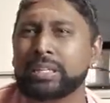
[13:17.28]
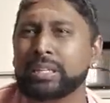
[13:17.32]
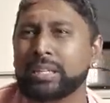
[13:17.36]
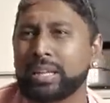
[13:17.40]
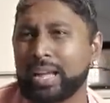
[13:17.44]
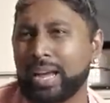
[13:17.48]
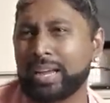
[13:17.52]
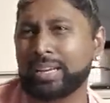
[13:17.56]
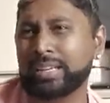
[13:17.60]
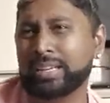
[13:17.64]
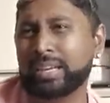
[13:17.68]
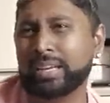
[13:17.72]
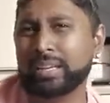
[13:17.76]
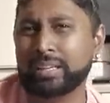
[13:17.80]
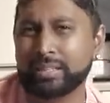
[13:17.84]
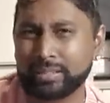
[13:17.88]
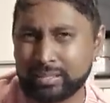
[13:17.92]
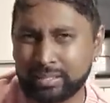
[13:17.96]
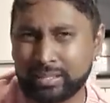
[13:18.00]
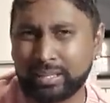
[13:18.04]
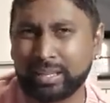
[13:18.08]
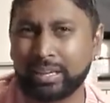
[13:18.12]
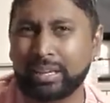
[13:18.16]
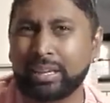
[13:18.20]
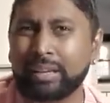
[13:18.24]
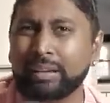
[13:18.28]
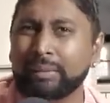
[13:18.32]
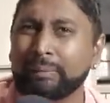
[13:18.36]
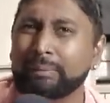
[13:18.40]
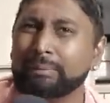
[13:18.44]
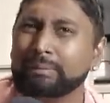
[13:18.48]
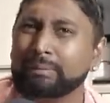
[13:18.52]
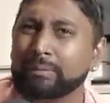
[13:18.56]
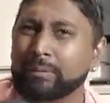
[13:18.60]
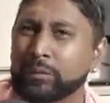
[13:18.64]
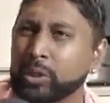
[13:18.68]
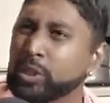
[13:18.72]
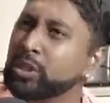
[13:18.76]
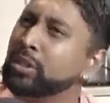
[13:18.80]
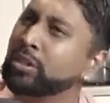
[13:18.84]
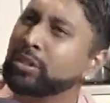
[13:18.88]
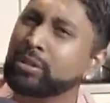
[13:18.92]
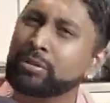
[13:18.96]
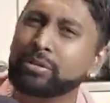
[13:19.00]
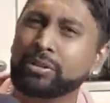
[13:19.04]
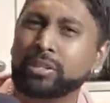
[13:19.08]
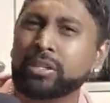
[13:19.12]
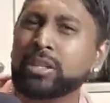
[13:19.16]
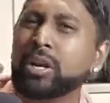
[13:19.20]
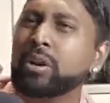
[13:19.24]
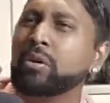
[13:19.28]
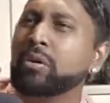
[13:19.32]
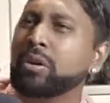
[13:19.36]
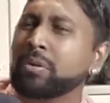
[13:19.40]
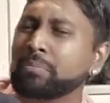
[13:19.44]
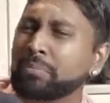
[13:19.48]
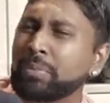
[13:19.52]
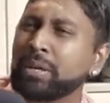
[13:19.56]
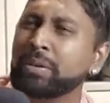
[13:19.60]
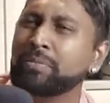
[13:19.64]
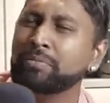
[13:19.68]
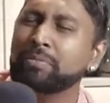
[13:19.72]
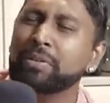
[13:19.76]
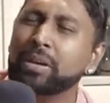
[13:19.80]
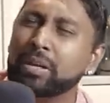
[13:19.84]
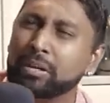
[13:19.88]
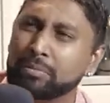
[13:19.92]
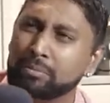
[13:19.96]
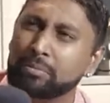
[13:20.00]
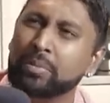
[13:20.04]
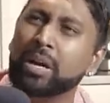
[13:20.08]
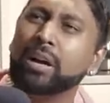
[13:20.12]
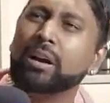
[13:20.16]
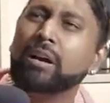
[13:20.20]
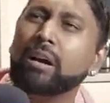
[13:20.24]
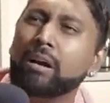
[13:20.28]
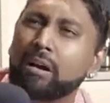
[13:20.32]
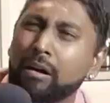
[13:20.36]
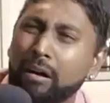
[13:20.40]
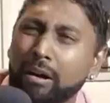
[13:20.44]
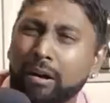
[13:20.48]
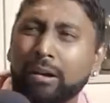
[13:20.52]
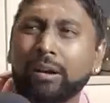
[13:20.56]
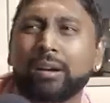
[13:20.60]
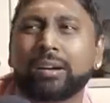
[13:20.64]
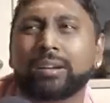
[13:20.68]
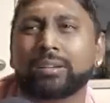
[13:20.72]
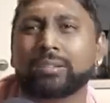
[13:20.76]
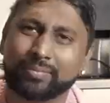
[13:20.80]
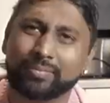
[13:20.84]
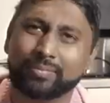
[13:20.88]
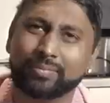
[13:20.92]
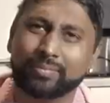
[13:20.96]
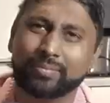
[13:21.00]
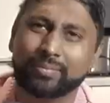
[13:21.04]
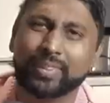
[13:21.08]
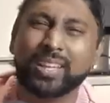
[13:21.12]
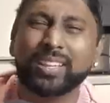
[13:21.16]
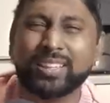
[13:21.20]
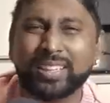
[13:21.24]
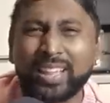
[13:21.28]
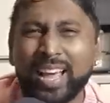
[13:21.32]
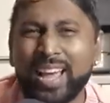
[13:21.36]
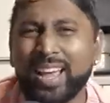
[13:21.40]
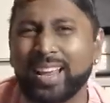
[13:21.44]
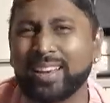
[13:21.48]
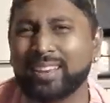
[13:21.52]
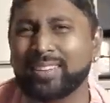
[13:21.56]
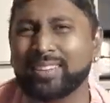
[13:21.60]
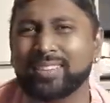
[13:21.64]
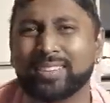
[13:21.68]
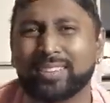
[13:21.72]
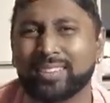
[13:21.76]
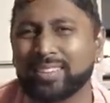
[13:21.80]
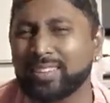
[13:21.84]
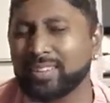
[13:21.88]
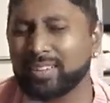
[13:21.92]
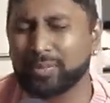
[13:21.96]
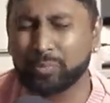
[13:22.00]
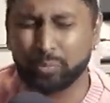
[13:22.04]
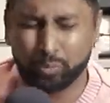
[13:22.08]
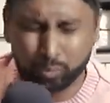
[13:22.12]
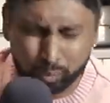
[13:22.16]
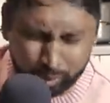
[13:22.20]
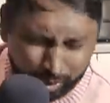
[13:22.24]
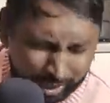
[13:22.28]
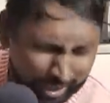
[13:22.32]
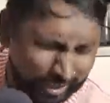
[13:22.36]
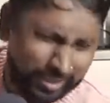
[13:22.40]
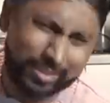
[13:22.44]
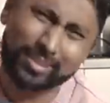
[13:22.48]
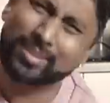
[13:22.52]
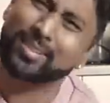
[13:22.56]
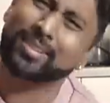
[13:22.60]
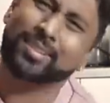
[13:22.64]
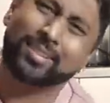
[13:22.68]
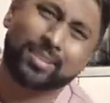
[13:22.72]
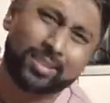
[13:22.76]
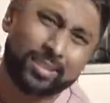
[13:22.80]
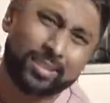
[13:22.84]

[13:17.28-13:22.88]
Hey, TLC, would you do a show on me fucking my car? Nathaniel, what?